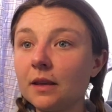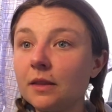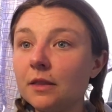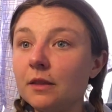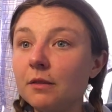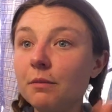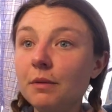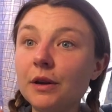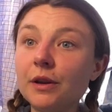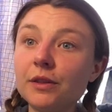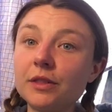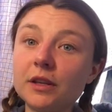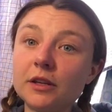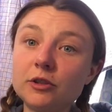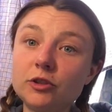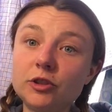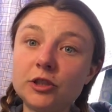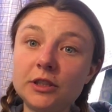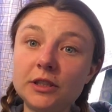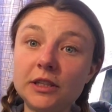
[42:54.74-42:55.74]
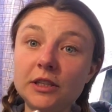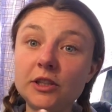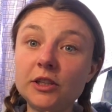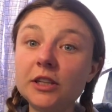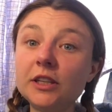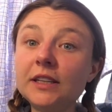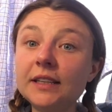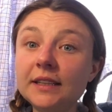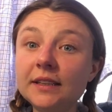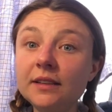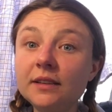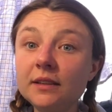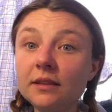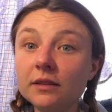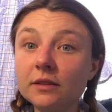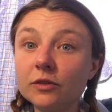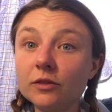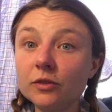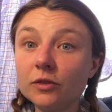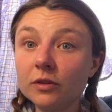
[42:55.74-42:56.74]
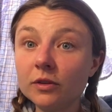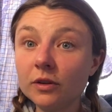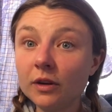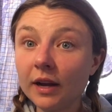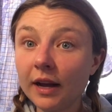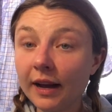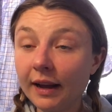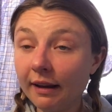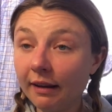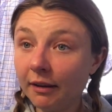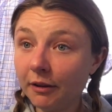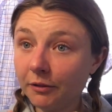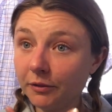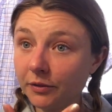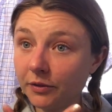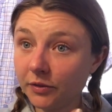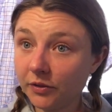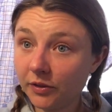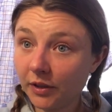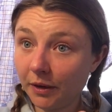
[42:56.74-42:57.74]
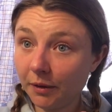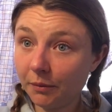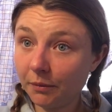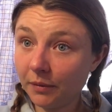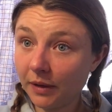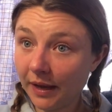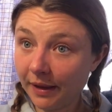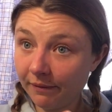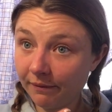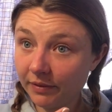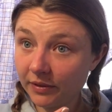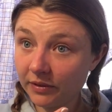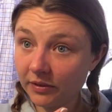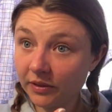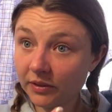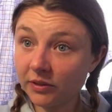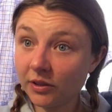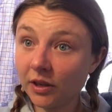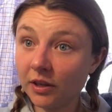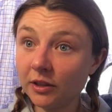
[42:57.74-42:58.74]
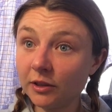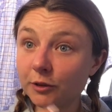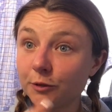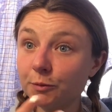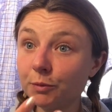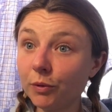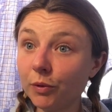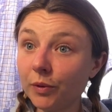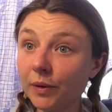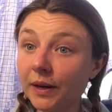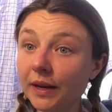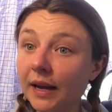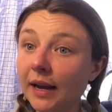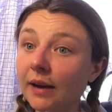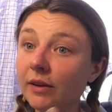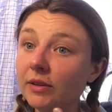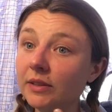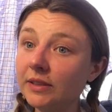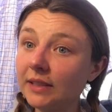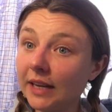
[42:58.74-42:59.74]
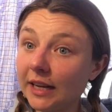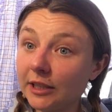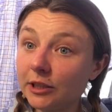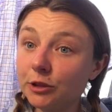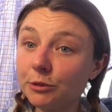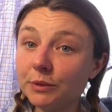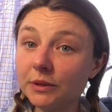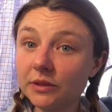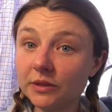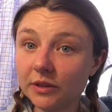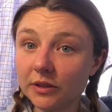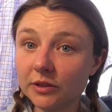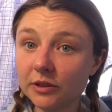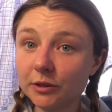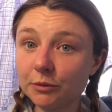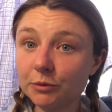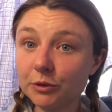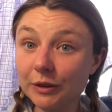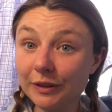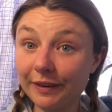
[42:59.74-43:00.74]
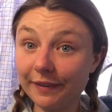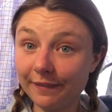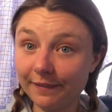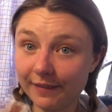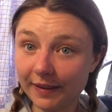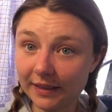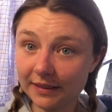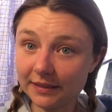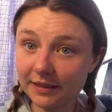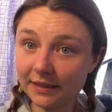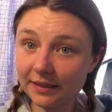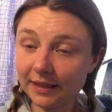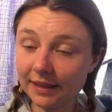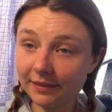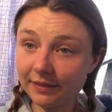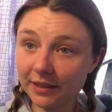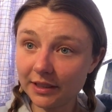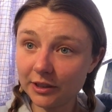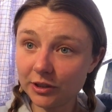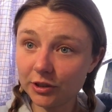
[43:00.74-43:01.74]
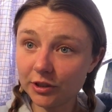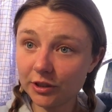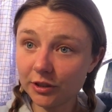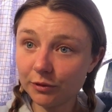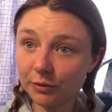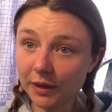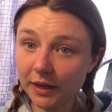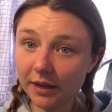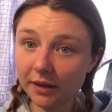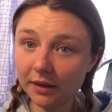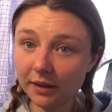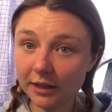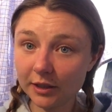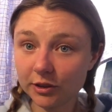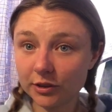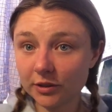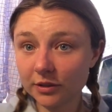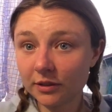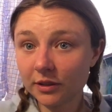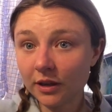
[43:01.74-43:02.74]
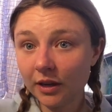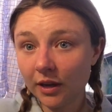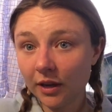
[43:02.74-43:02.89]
The marathon journey could have some emphasis on exploring how attachment systems are affecting navigation and regulation.